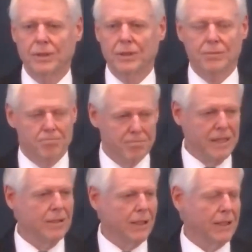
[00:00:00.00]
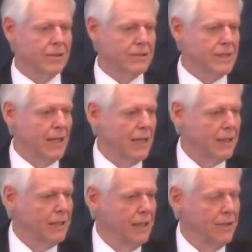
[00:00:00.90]
Be like your dad in
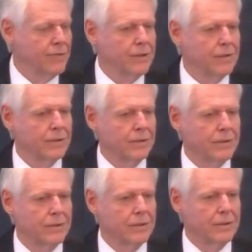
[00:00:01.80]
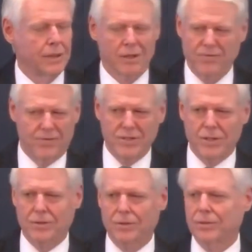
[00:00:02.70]
heaven. Not a
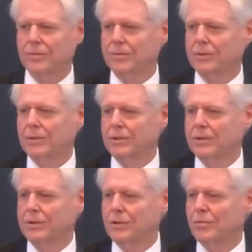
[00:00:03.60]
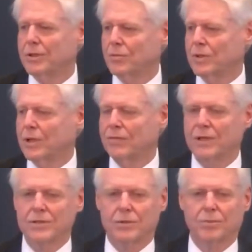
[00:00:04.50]
physical human. None of us are
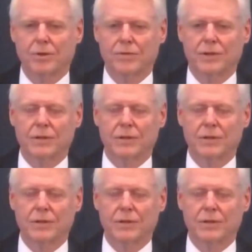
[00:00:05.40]
perfect.